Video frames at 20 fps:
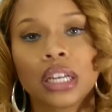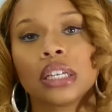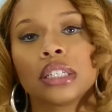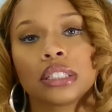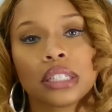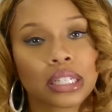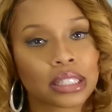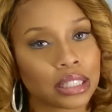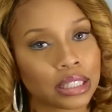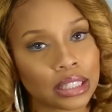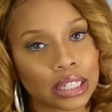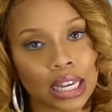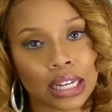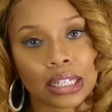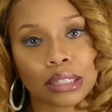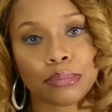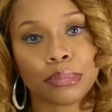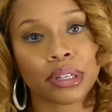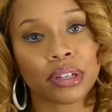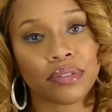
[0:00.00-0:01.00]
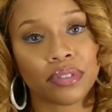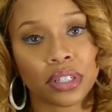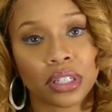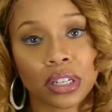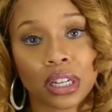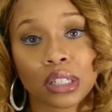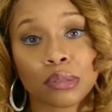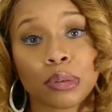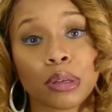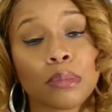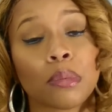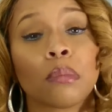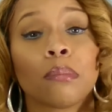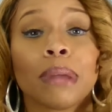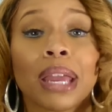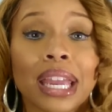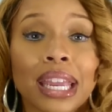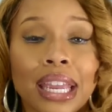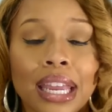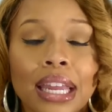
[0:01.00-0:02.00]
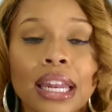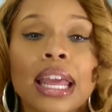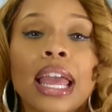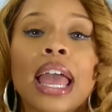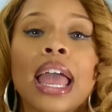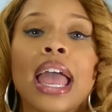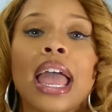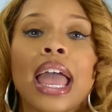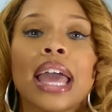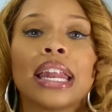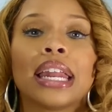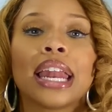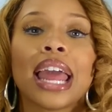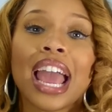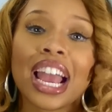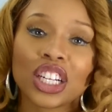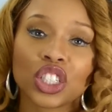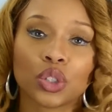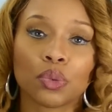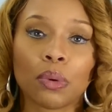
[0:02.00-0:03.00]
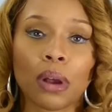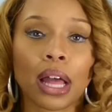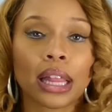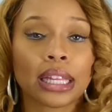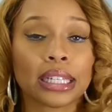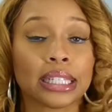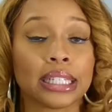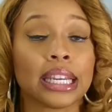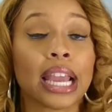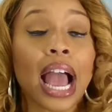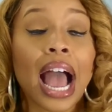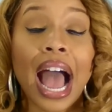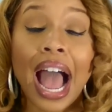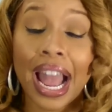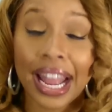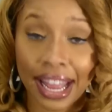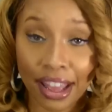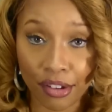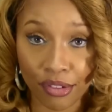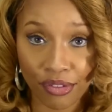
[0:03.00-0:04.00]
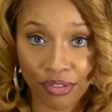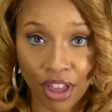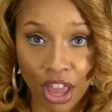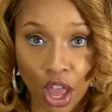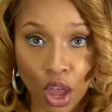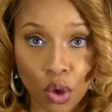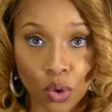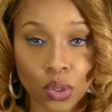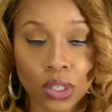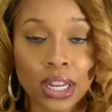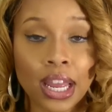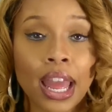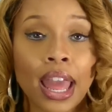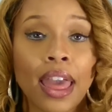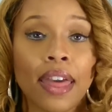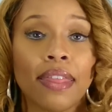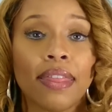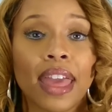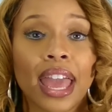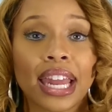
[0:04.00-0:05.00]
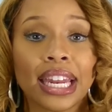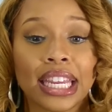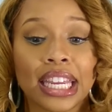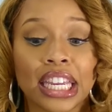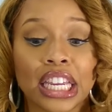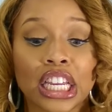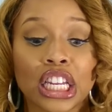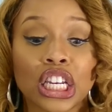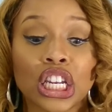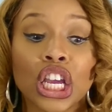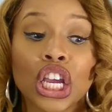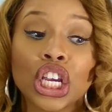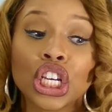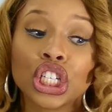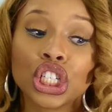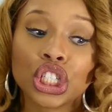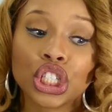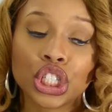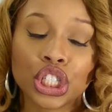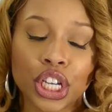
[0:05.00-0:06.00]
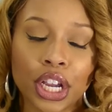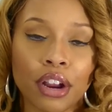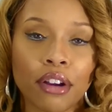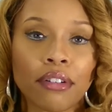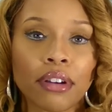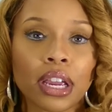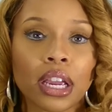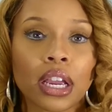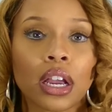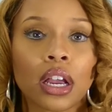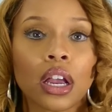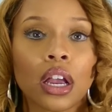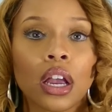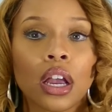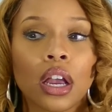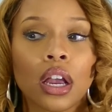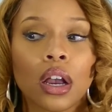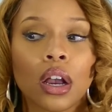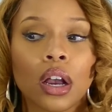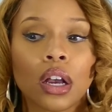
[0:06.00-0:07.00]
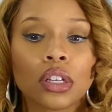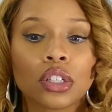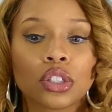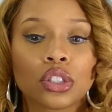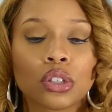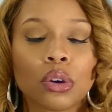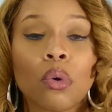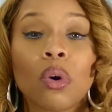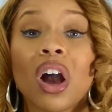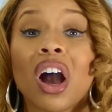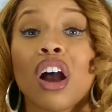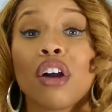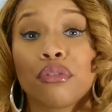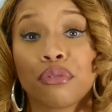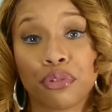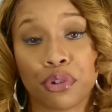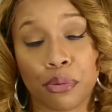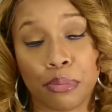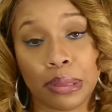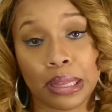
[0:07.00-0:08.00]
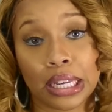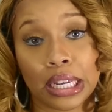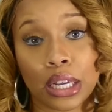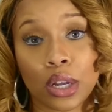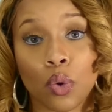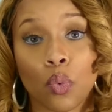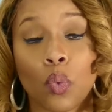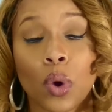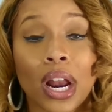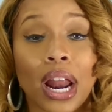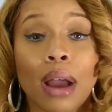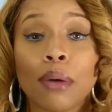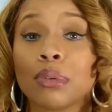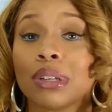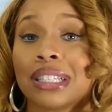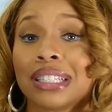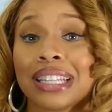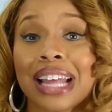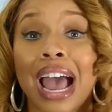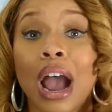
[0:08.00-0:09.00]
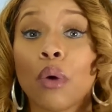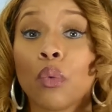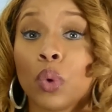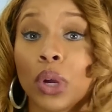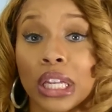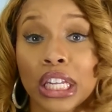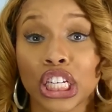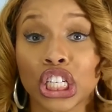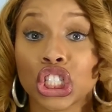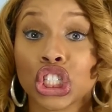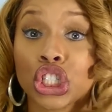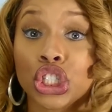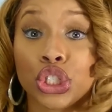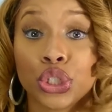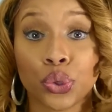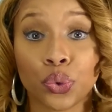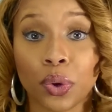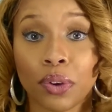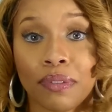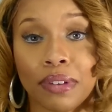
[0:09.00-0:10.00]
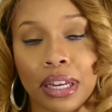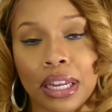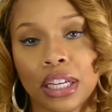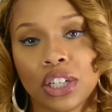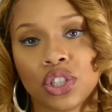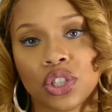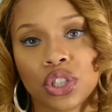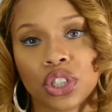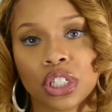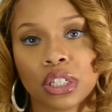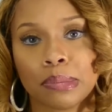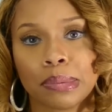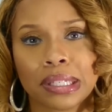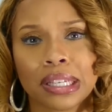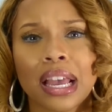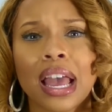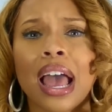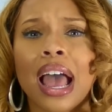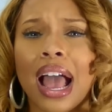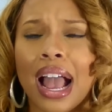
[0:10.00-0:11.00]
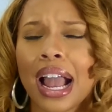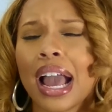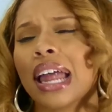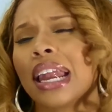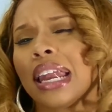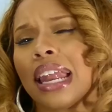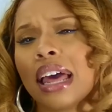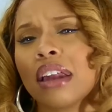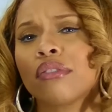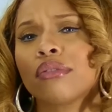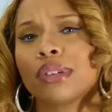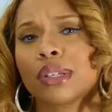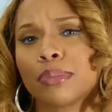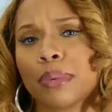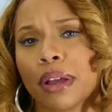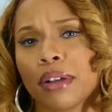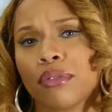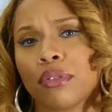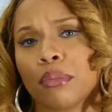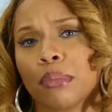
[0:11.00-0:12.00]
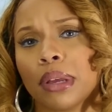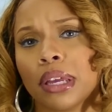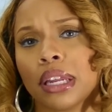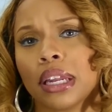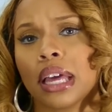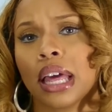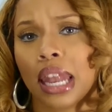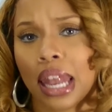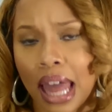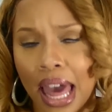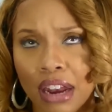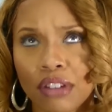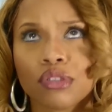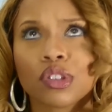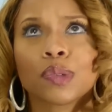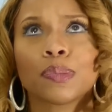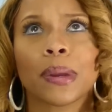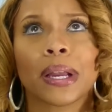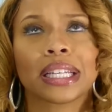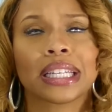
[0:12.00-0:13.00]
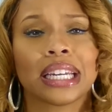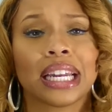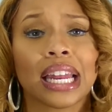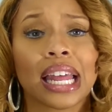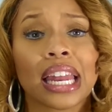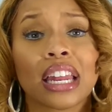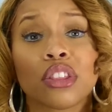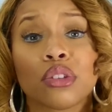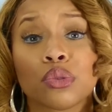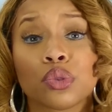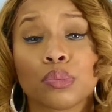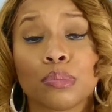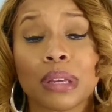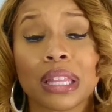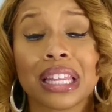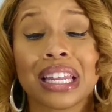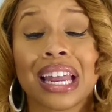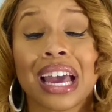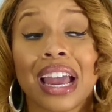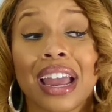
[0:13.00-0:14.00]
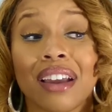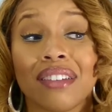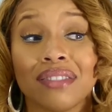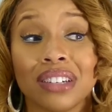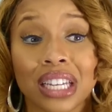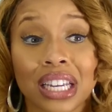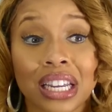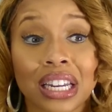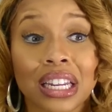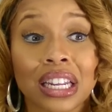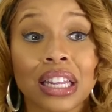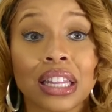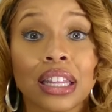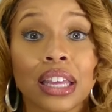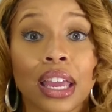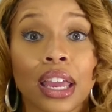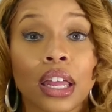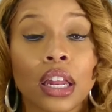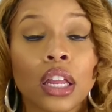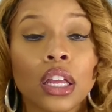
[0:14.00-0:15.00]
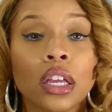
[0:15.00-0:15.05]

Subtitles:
sex is not as big of a deal as people make it. And in actuality, I have found that in sharing so comfortably what I was not willing to do in relationships, I got a lot of respect from men, a lot of respect. And a lot of those men that I have dated that